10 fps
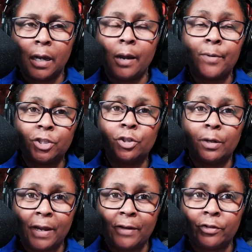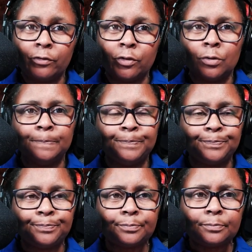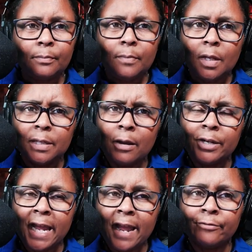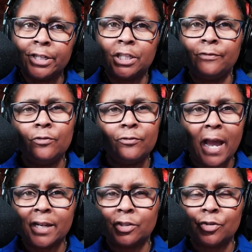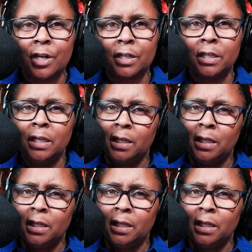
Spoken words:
much you're gonna pay for your fuel. Now, on average, if you've got a truck,